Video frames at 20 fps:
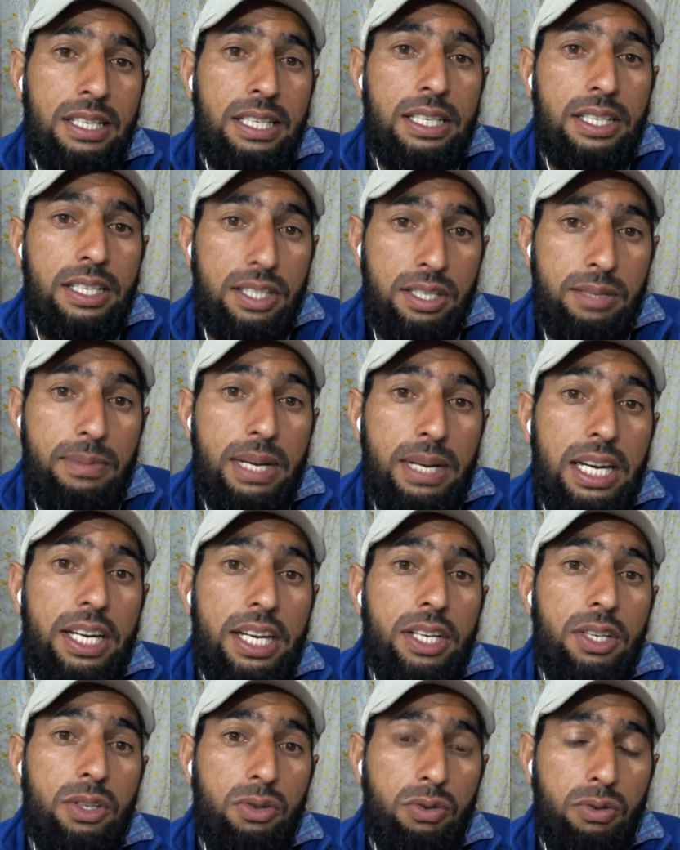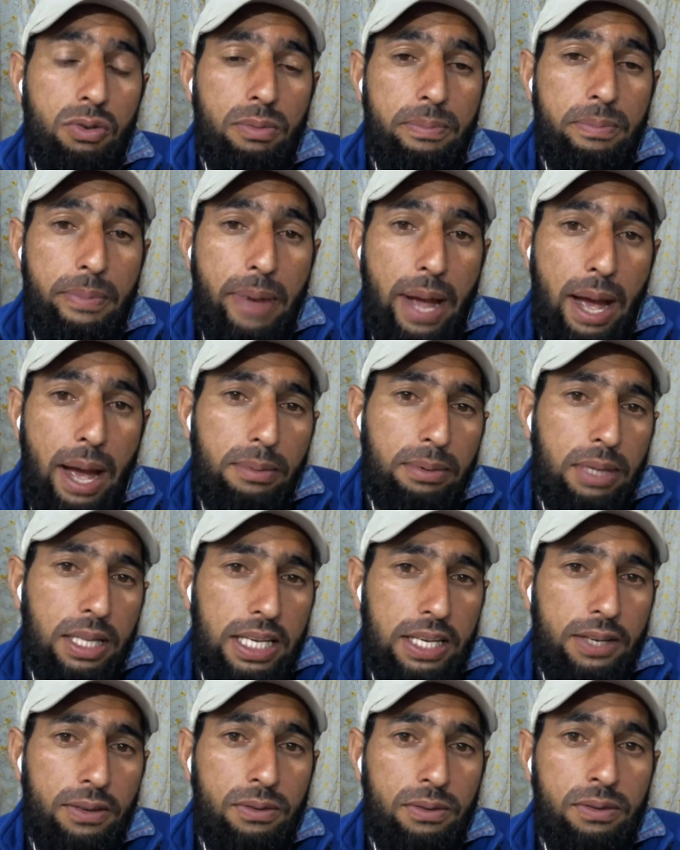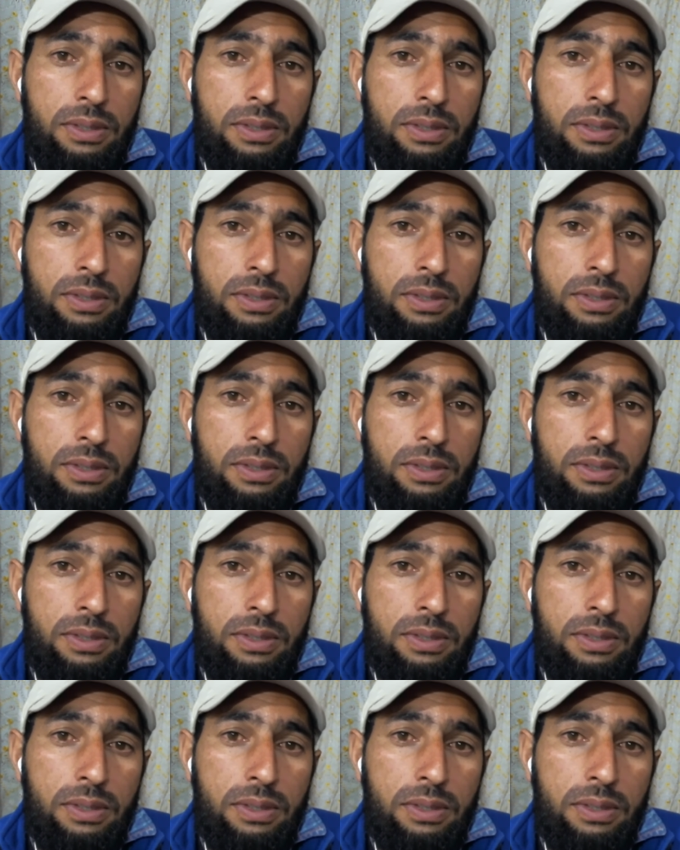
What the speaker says: similar to Fabliau